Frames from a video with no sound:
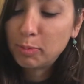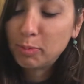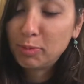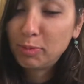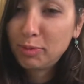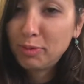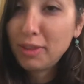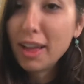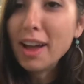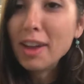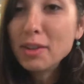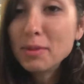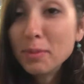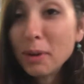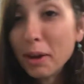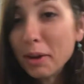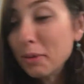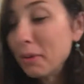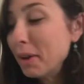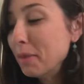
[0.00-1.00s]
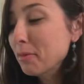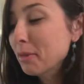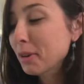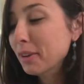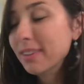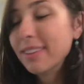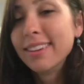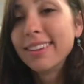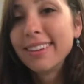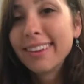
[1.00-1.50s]
that's probably way
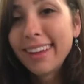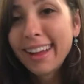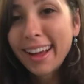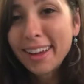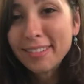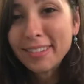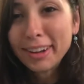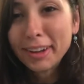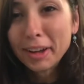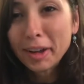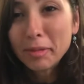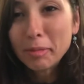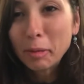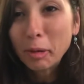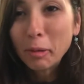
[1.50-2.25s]
more than 1/2 cup, but